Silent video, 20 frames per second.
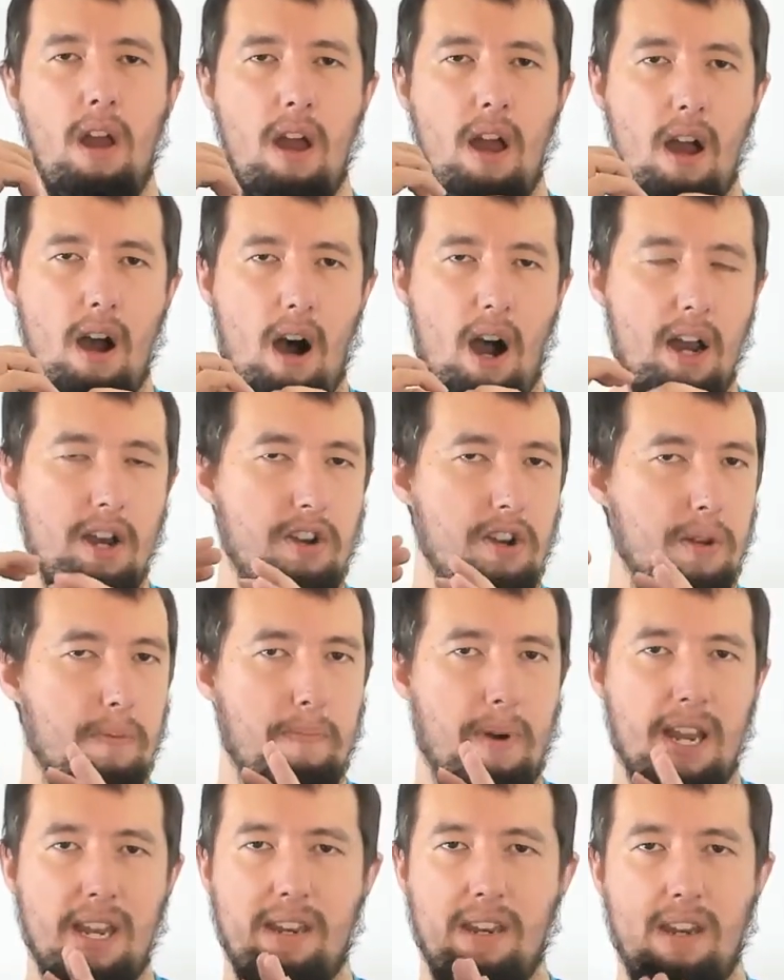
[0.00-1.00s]
I just
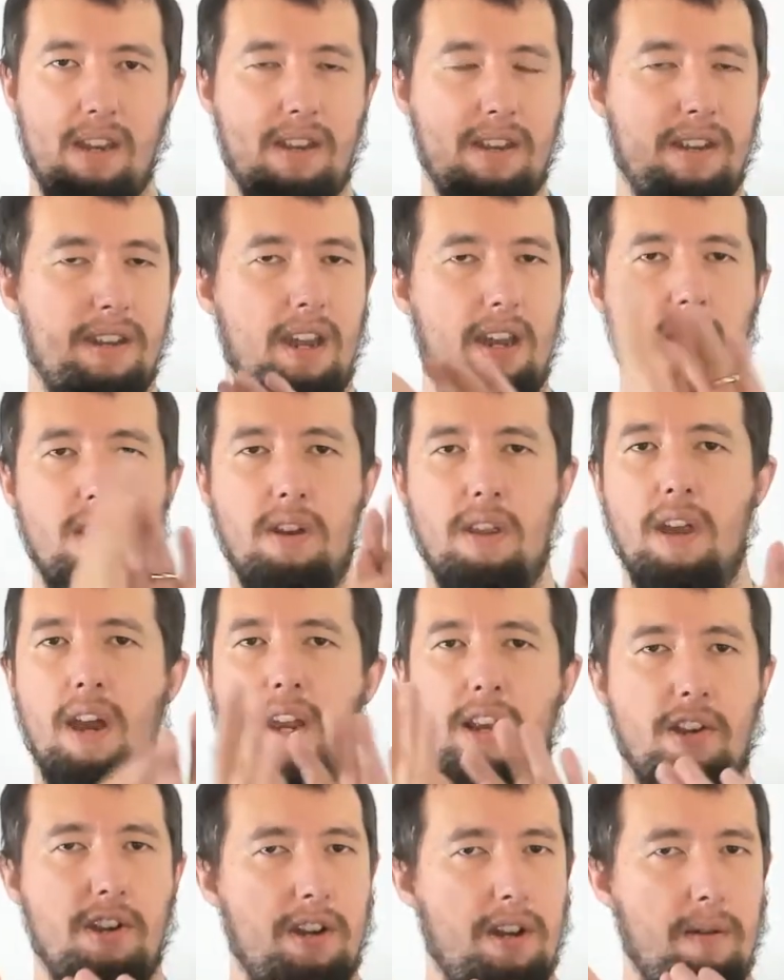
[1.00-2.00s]
basically send you the
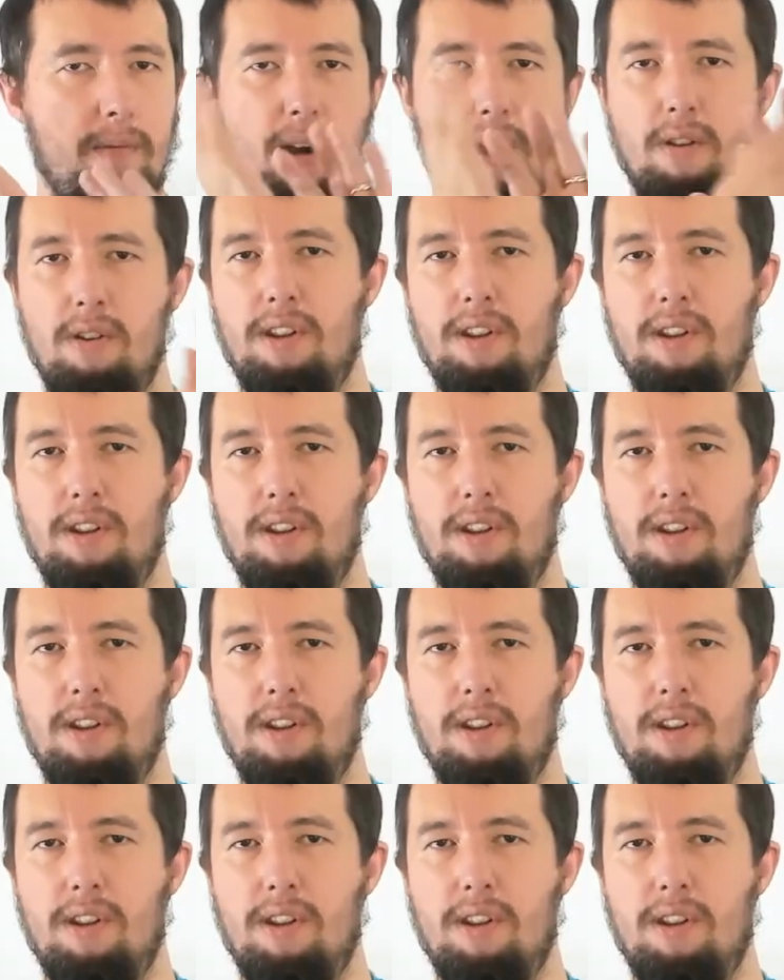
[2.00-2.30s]
HTML,